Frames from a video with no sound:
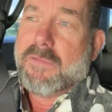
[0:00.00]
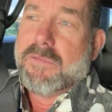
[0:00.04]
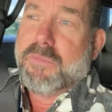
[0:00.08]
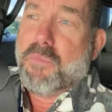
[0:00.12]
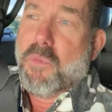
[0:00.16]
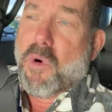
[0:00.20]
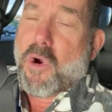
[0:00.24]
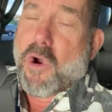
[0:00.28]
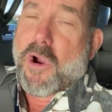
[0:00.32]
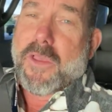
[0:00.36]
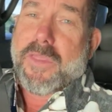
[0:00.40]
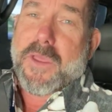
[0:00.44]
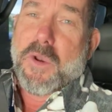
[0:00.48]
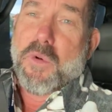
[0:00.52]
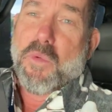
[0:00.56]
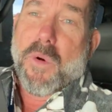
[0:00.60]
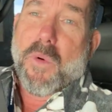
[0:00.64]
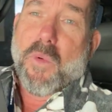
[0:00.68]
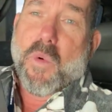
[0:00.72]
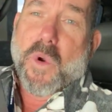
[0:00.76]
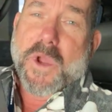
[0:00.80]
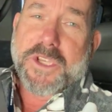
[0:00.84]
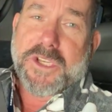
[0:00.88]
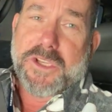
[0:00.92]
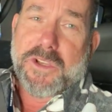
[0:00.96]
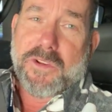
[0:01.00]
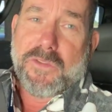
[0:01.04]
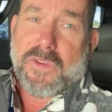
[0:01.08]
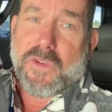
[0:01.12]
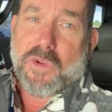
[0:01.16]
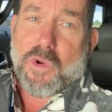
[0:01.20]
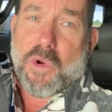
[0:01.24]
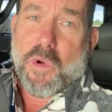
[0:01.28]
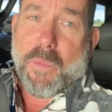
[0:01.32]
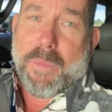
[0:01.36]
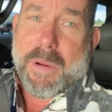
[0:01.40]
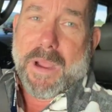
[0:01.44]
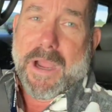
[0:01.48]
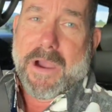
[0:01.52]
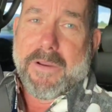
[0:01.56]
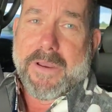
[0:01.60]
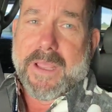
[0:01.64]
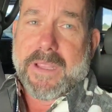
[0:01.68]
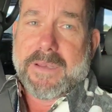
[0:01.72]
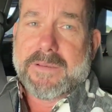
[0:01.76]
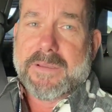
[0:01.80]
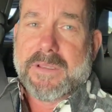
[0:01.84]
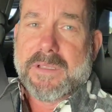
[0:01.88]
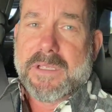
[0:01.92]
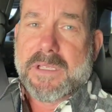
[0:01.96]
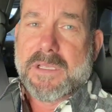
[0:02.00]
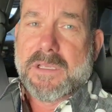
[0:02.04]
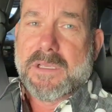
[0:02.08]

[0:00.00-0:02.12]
more than what you do about it.